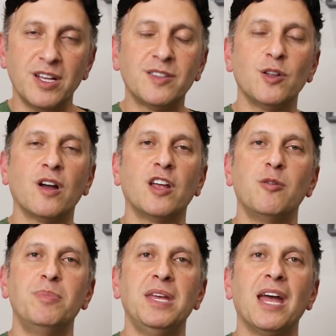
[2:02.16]
It's not going
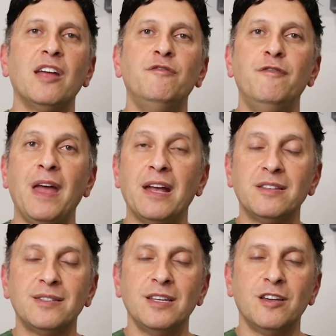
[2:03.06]
to be
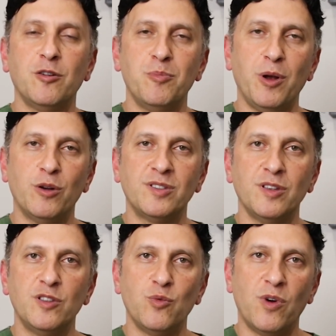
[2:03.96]
advanced in
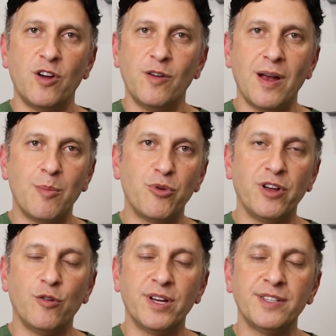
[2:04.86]
comparison to where your
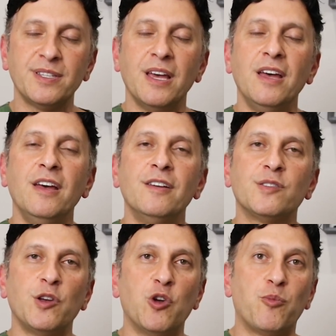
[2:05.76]
embryo is.
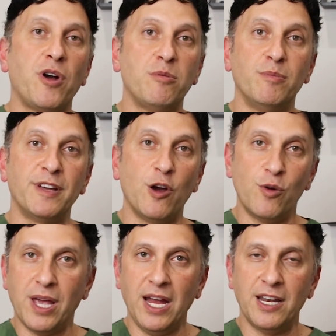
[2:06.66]
So you're probably
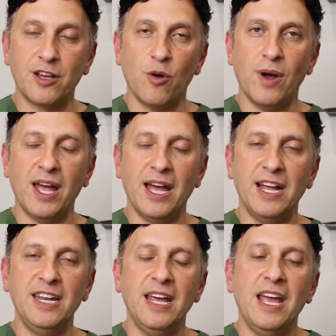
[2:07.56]
okay to go
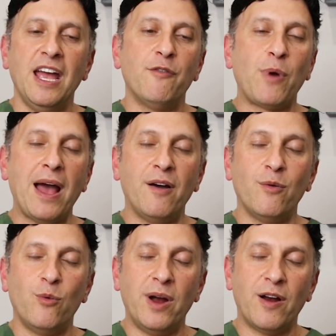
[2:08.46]
ahead.
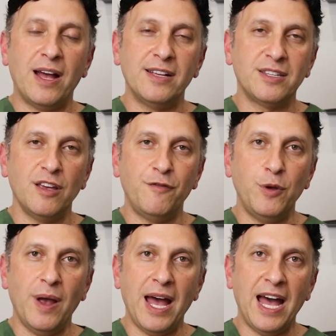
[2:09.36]
Whereas if
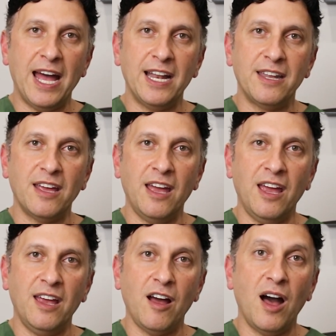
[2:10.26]
you had
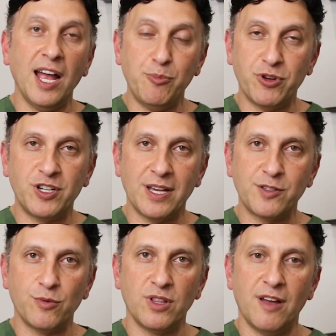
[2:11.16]
a high
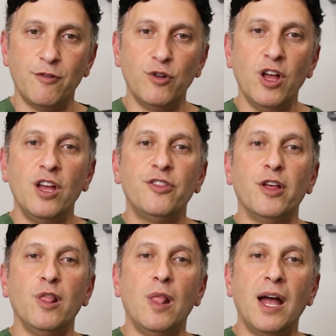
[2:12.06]
progesterone level,
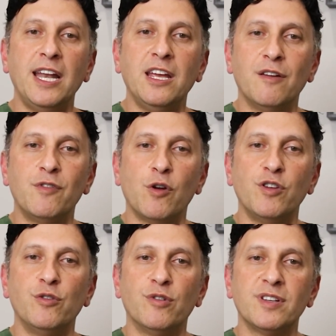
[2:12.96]
the lining of your
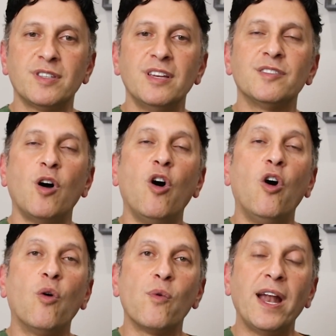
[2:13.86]
uterus is
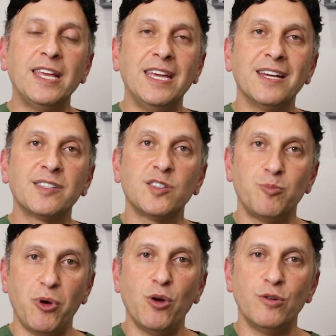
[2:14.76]
already
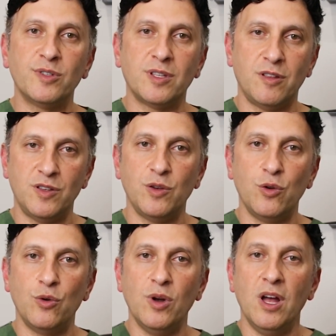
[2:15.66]
exposed
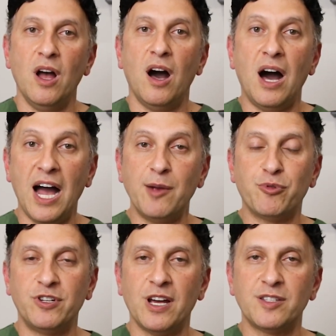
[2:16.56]
to a high
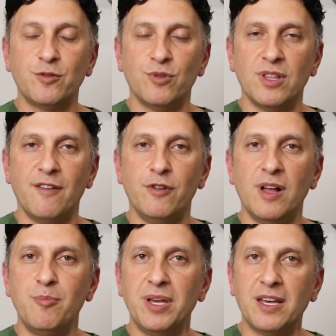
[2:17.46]
progesterone
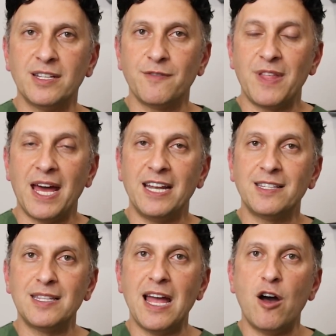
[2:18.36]
level. And because of that,
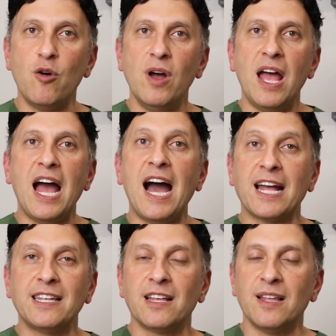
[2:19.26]
it's now
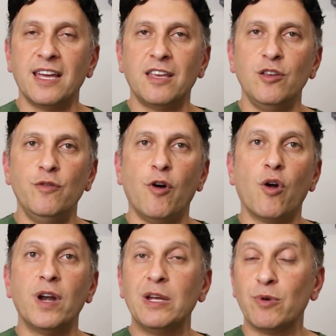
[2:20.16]
acting like you've
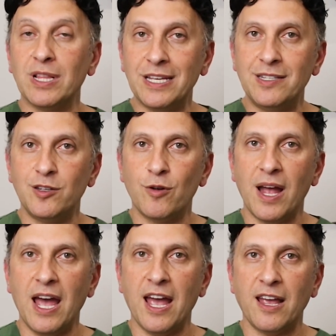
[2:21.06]
already released
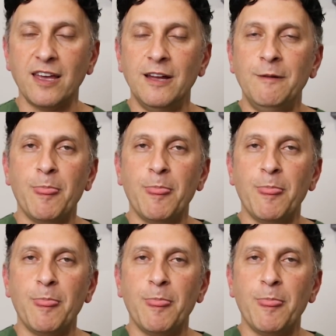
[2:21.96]
your egg.